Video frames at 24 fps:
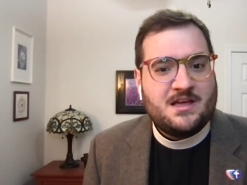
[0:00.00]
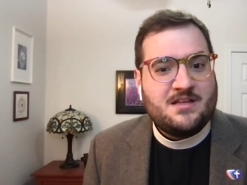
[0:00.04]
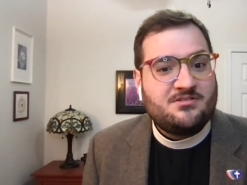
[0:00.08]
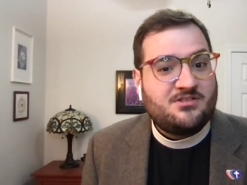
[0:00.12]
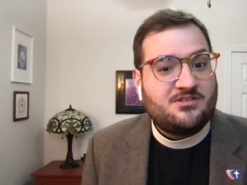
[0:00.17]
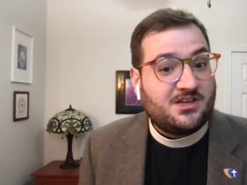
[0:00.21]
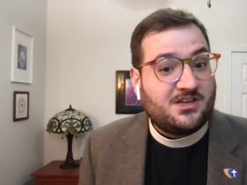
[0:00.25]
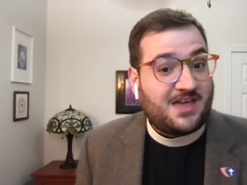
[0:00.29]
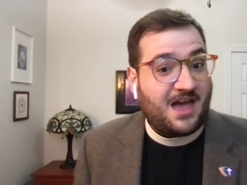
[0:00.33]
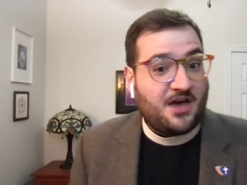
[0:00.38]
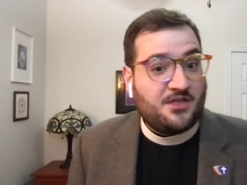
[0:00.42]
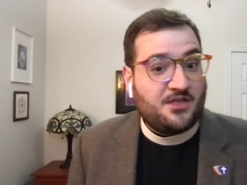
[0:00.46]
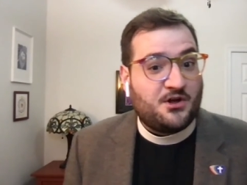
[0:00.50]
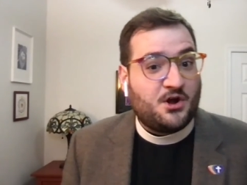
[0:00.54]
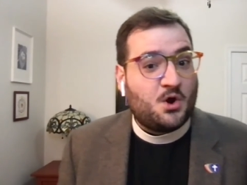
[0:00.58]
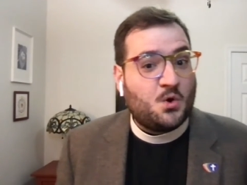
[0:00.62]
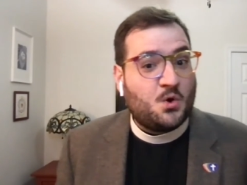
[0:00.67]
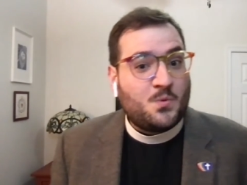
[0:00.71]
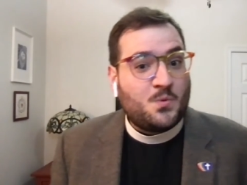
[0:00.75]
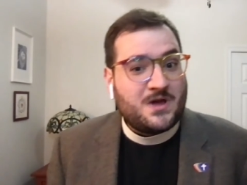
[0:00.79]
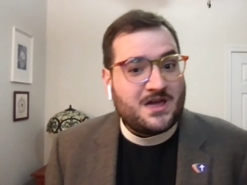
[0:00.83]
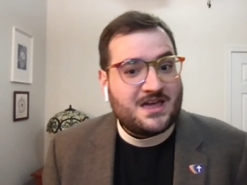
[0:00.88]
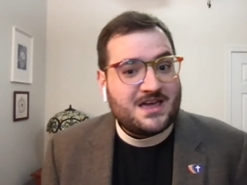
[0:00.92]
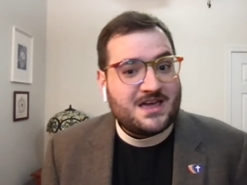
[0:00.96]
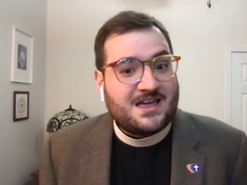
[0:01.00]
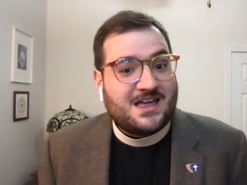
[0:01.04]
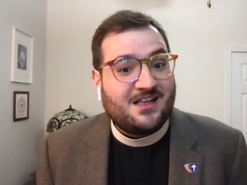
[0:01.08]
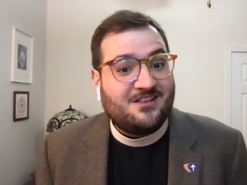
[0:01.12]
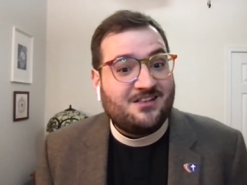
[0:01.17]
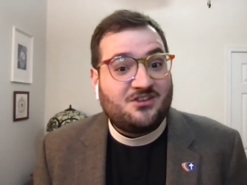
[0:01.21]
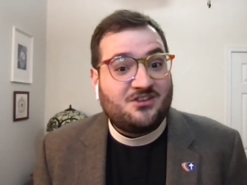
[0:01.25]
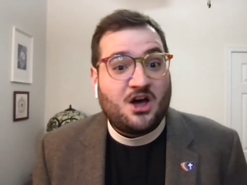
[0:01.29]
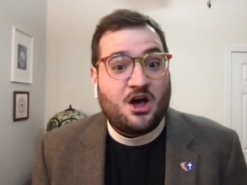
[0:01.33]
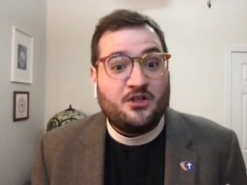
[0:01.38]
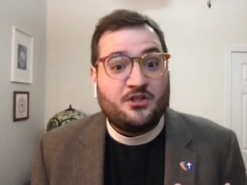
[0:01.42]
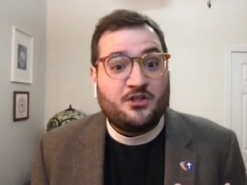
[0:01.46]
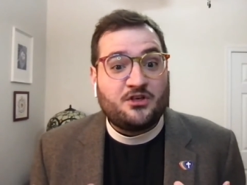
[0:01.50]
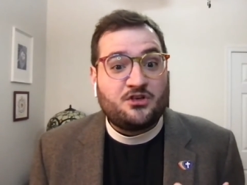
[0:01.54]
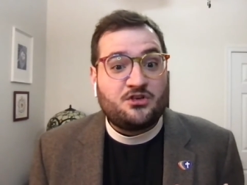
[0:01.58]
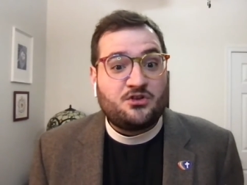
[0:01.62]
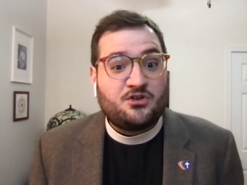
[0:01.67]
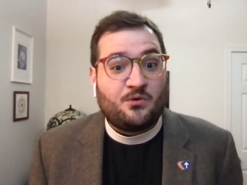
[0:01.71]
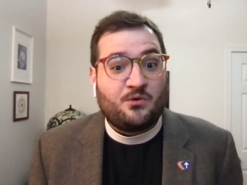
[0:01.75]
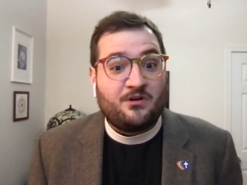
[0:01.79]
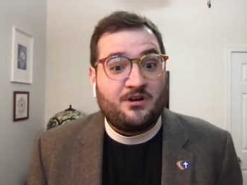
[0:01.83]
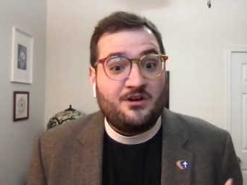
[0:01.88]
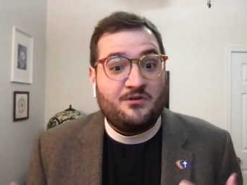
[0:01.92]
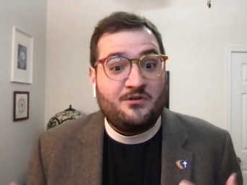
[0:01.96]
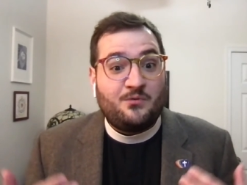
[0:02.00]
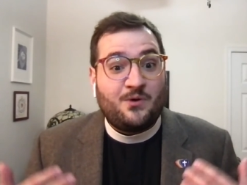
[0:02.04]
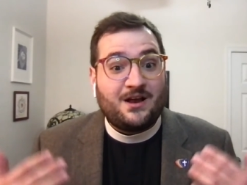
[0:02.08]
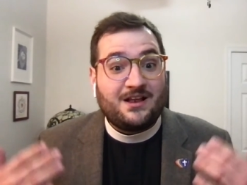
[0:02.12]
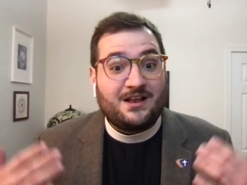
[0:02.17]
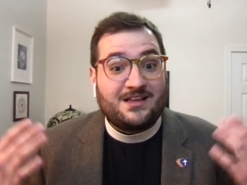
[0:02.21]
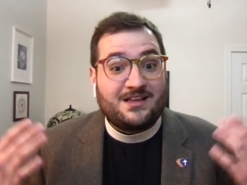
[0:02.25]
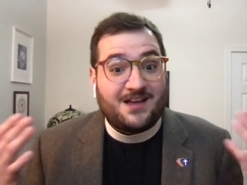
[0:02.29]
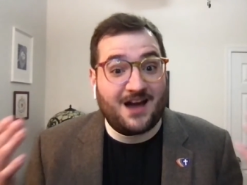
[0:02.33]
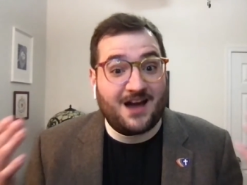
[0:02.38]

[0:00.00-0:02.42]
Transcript: Together, we can tell the story of what